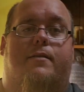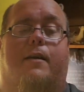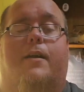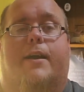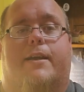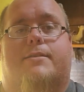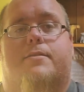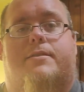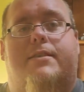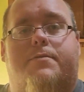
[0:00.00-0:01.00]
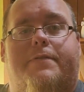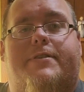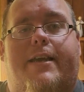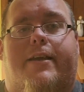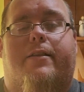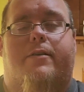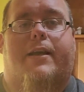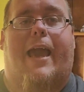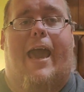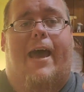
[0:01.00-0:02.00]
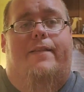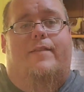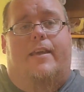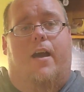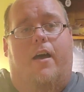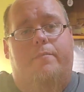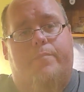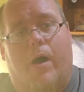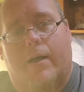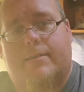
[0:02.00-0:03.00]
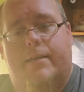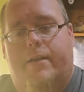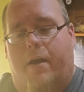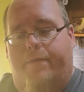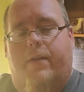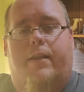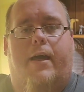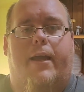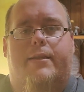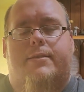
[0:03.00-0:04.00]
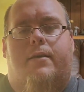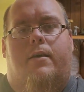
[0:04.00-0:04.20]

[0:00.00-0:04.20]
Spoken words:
Alright guys, so since we've taken a look at the unboxing of the light,